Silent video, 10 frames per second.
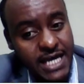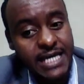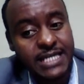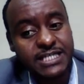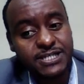
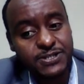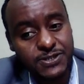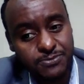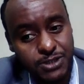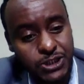in the
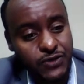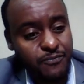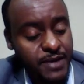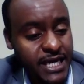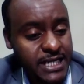distribution of
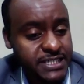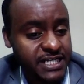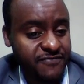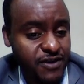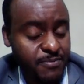males and
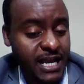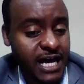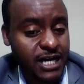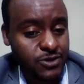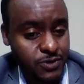female
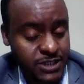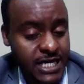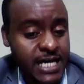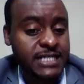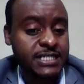across
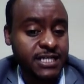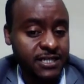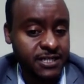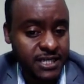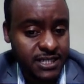the
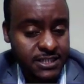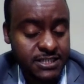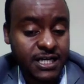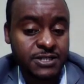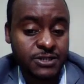clerical,
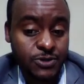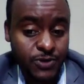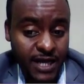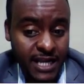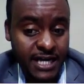
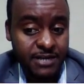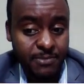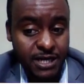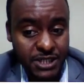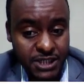custodial, and
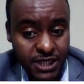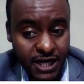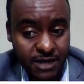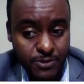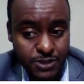
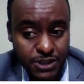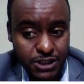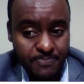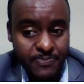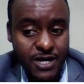managerial
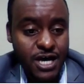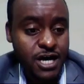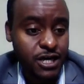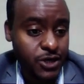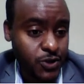position?
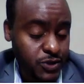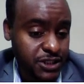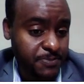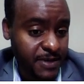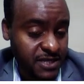Use
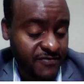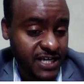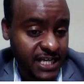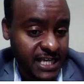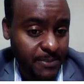specific
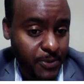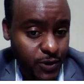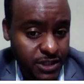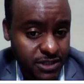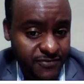data
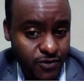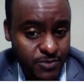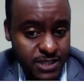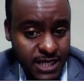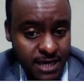points from the
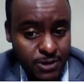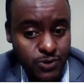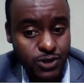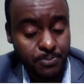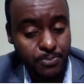table to
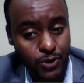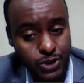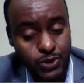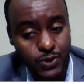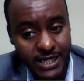
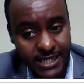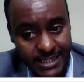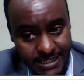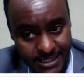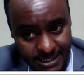support your
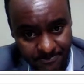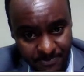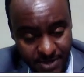analysis.